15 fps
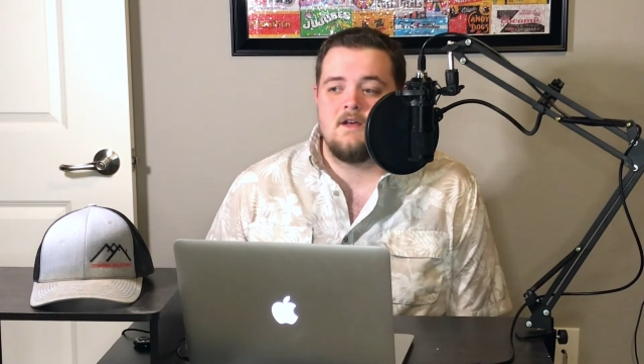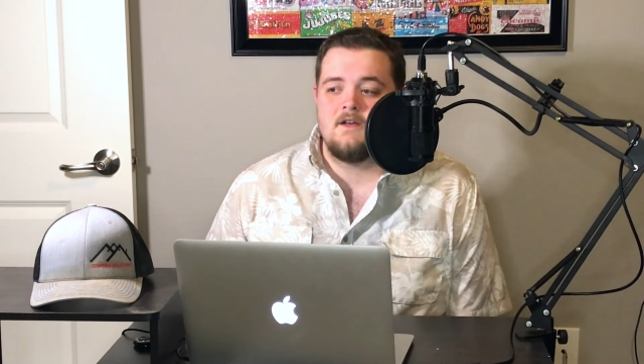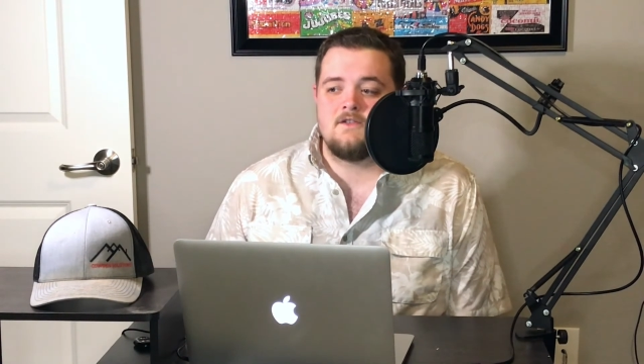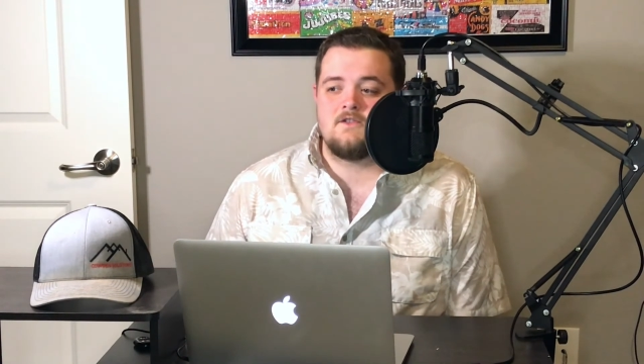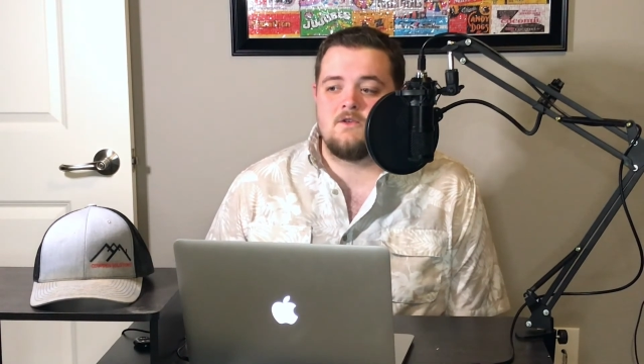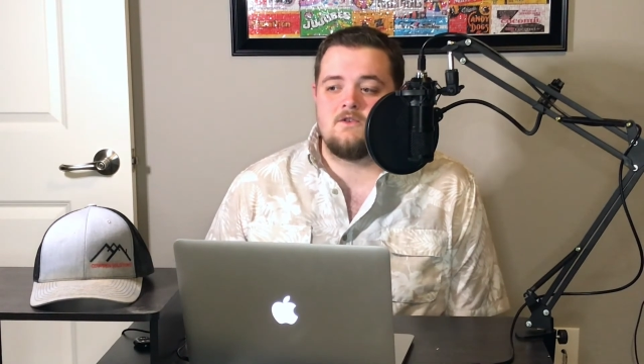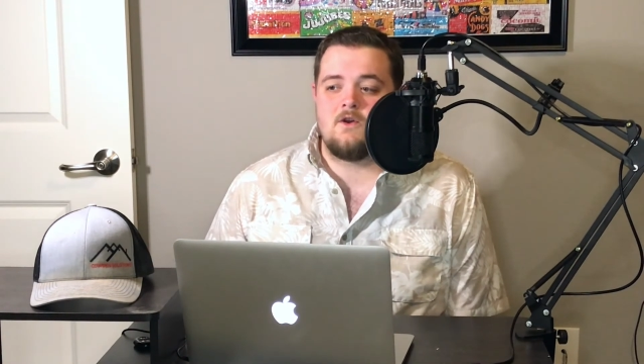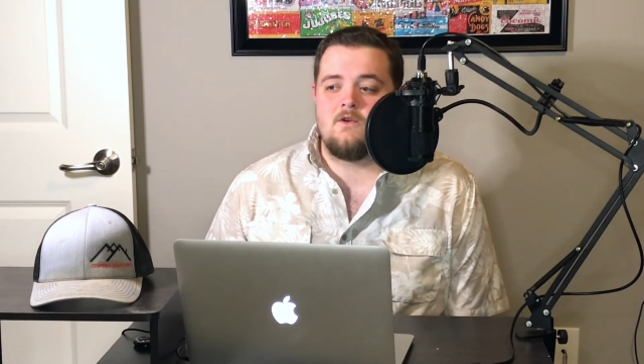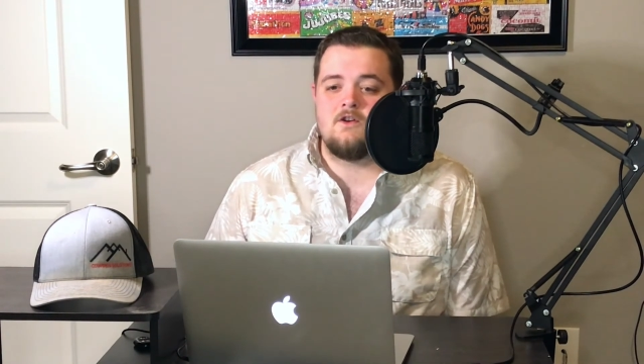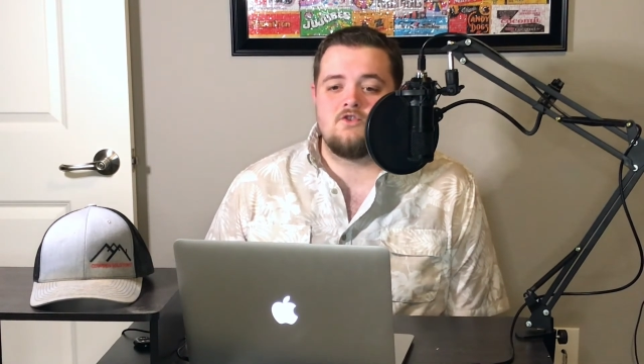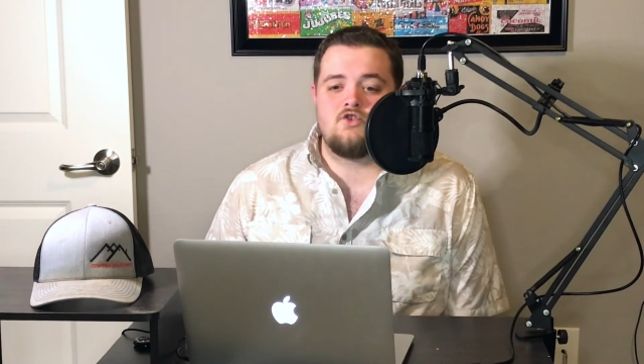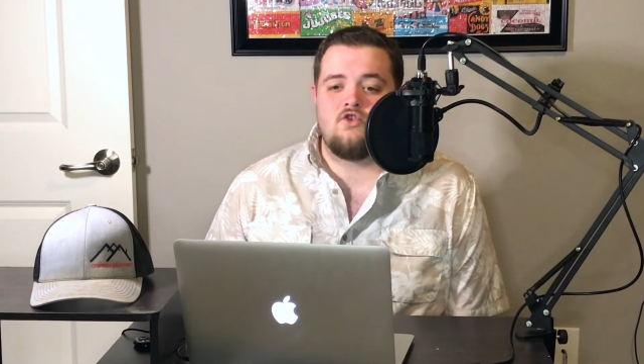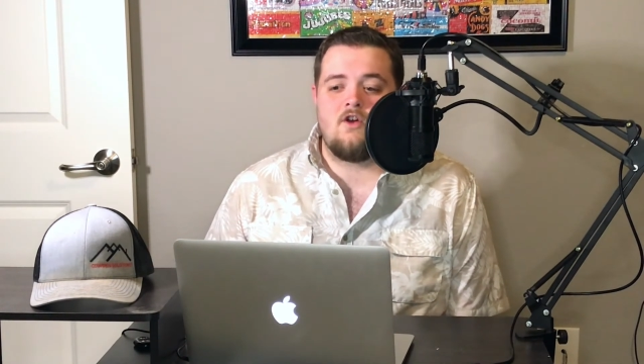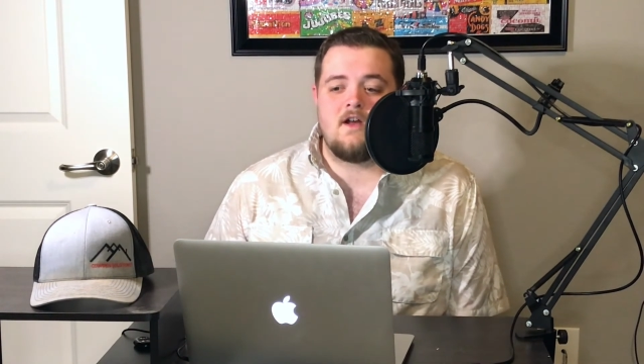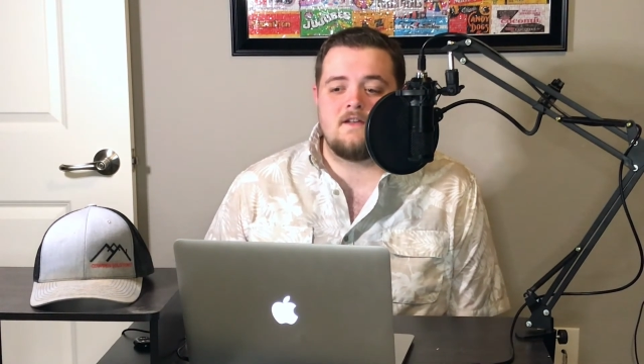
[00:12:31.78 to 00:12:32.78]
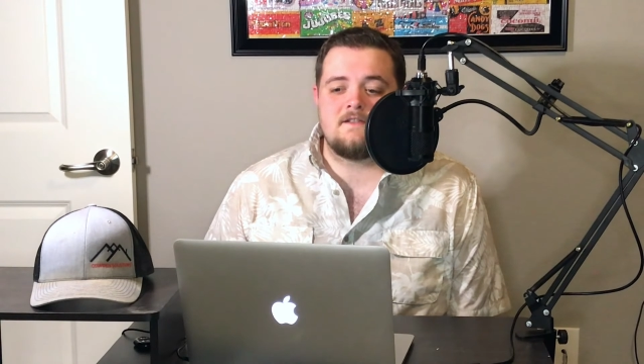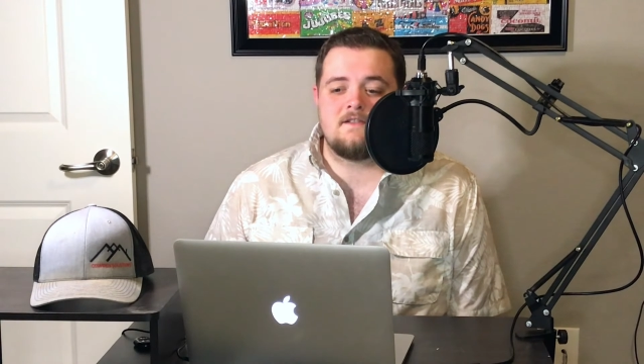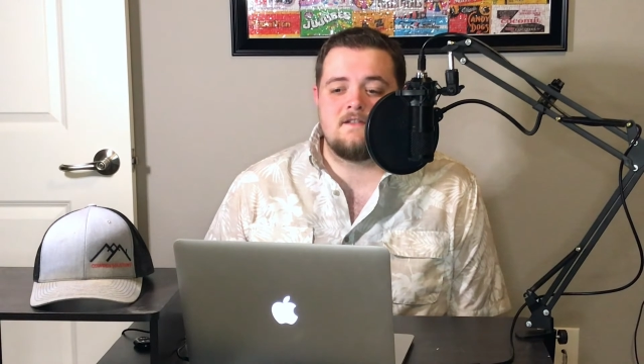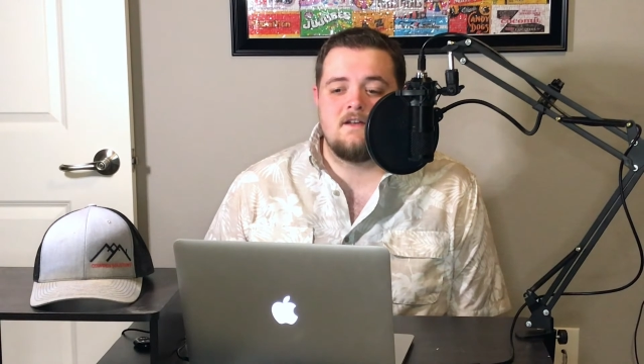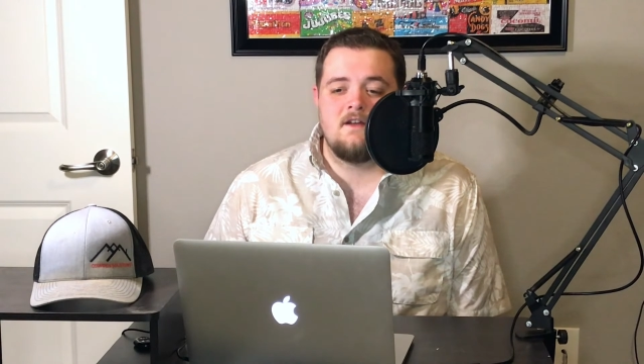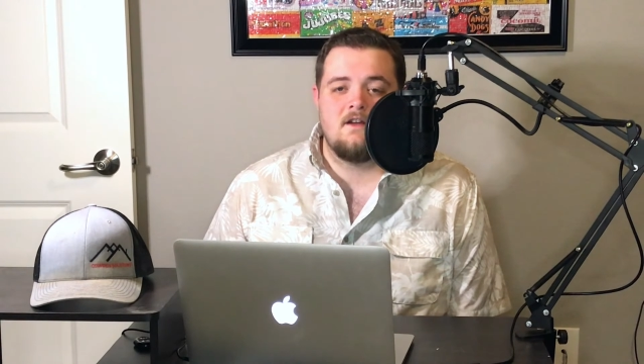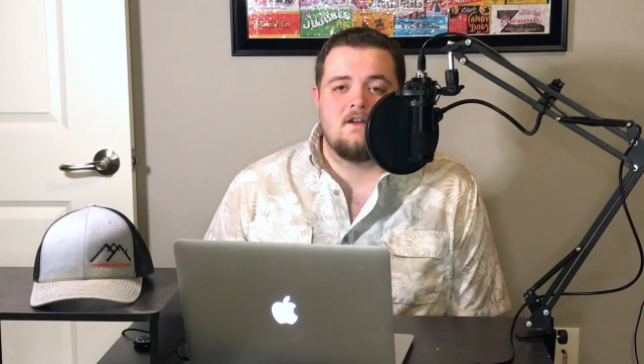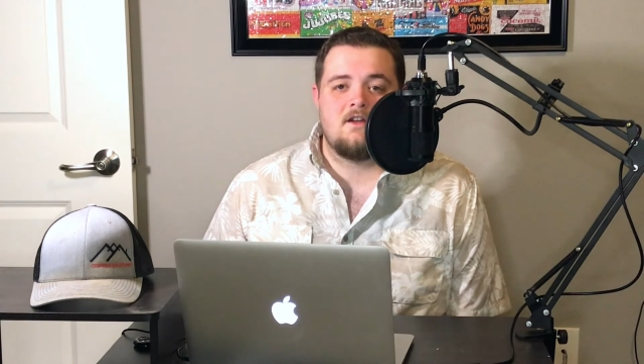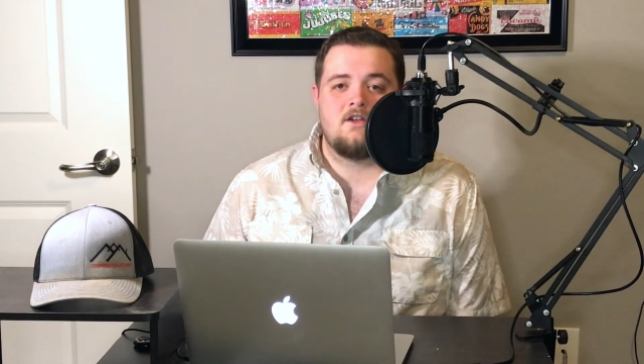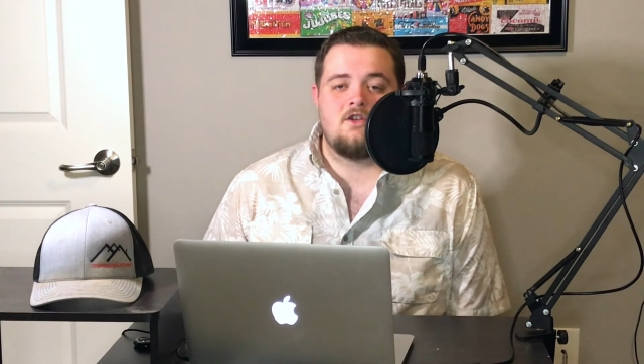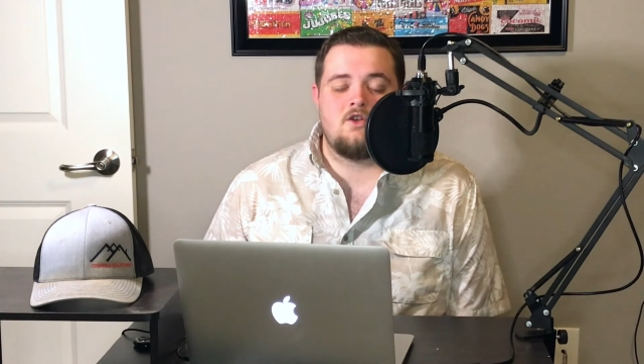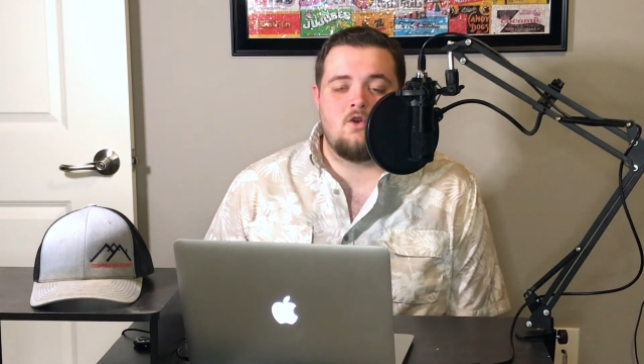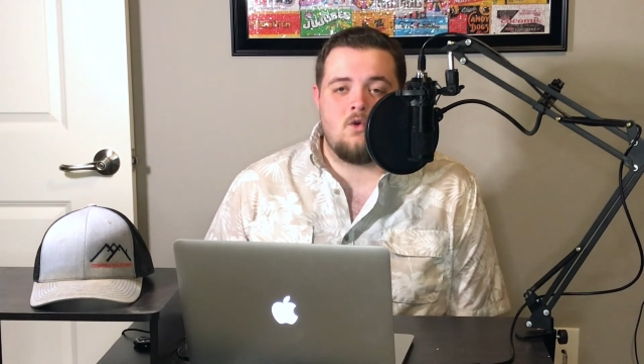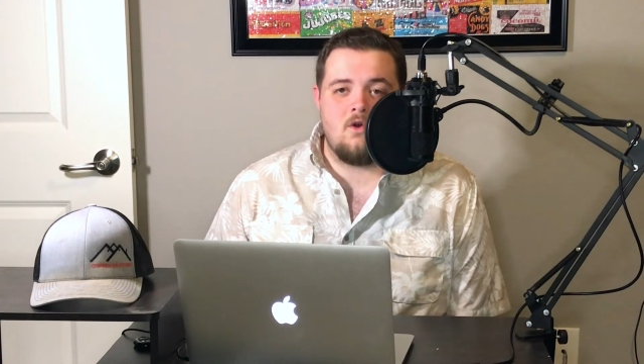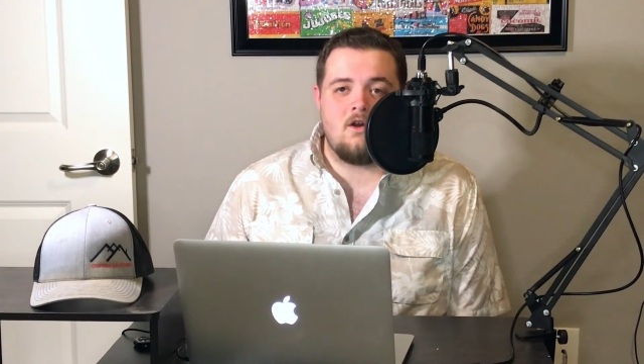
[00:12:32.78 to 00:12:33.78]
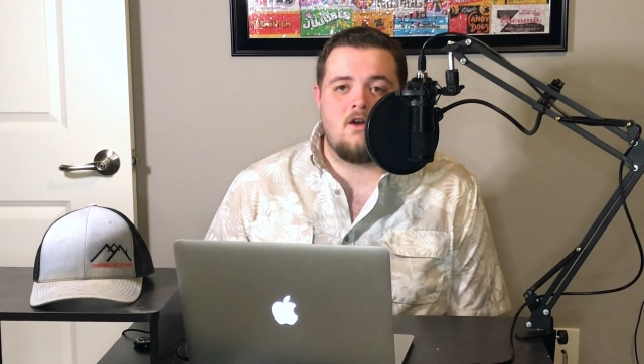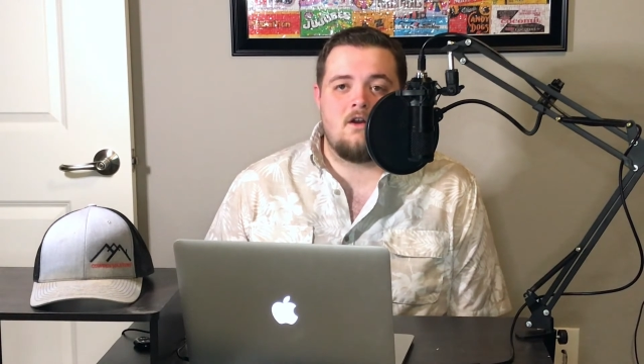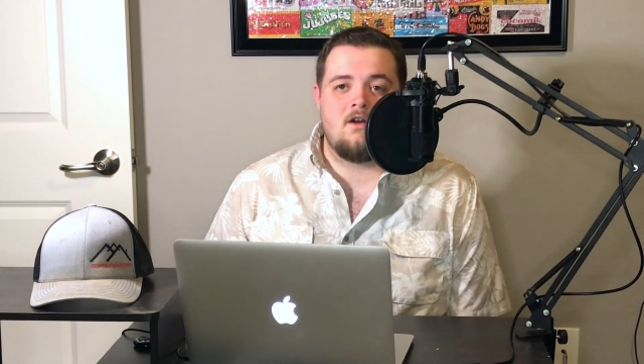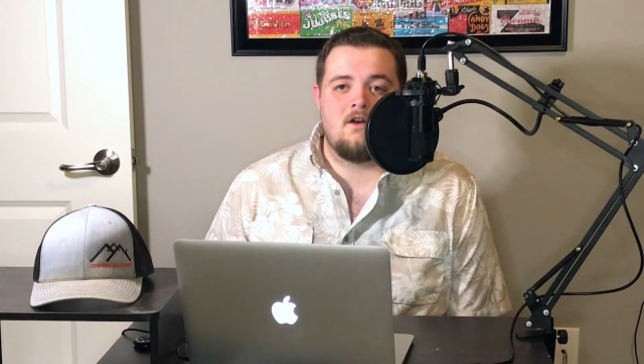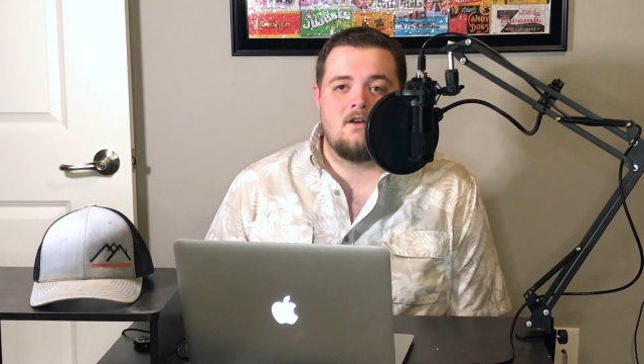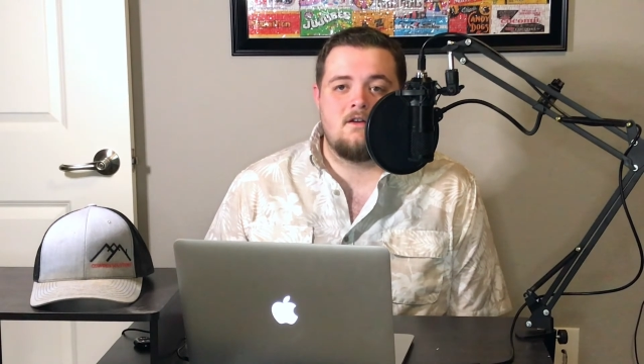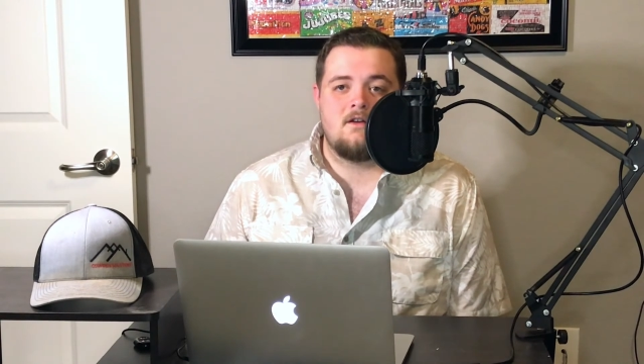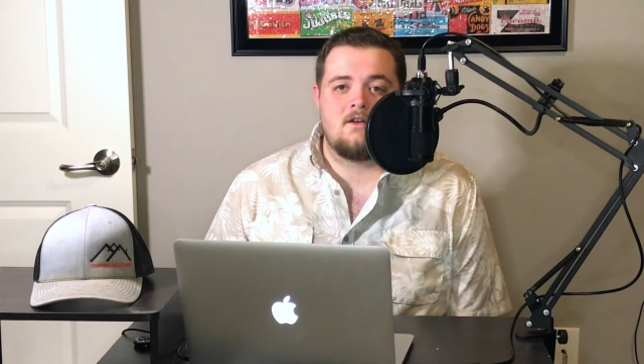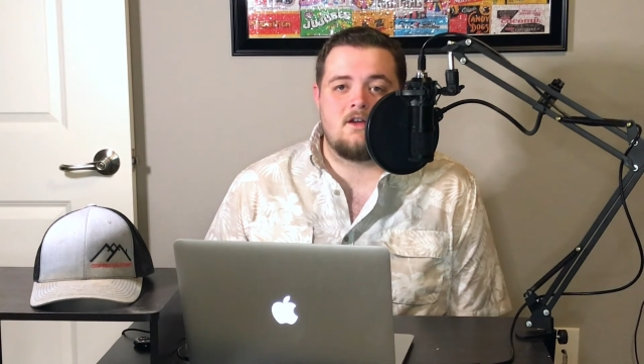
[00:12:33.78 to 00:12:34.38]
So don't entrust your